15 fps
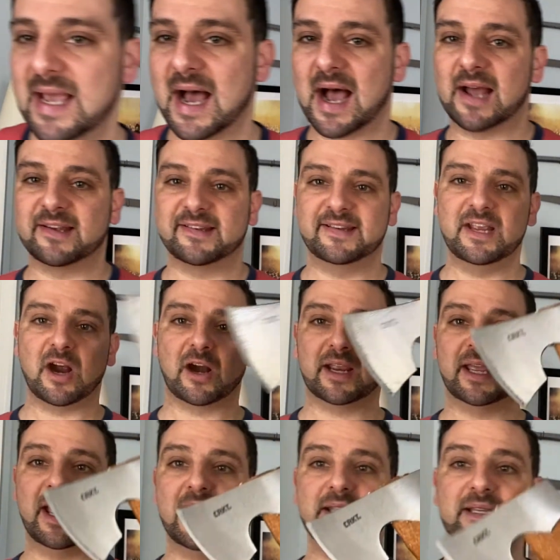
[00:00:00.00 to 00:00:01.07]

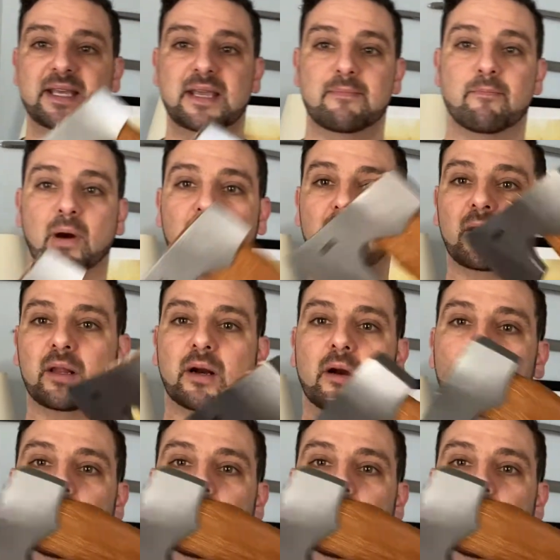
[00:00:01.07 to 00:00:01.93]
CRKT Burler,